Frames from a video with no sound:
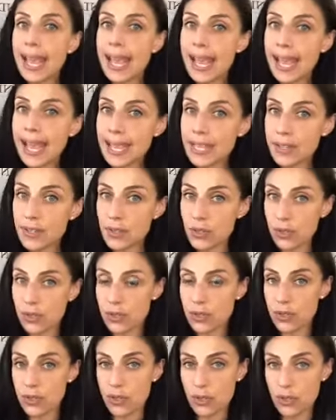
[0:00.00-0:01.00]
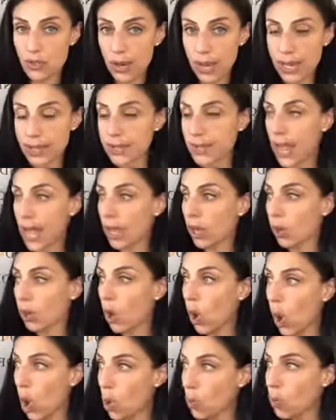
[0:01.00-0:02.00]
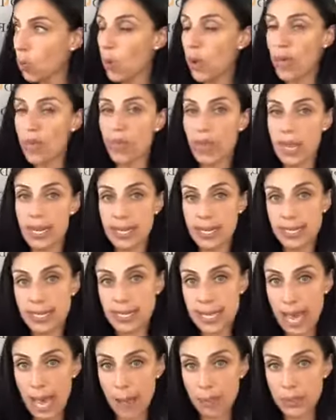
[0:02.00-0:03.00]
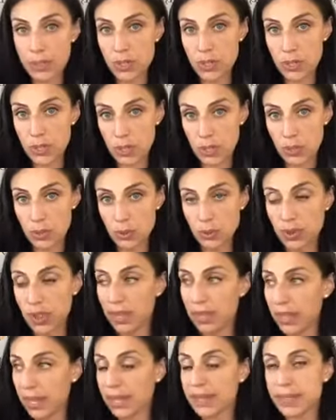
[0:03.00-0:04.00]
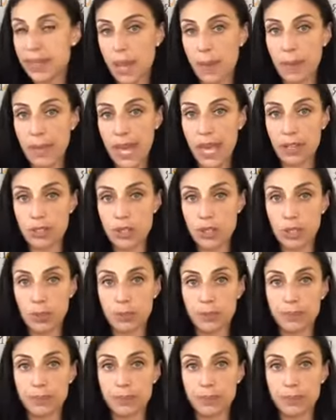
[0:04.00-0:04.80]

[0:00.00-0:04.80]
handle stress and cope with and adapt to the things coming at you.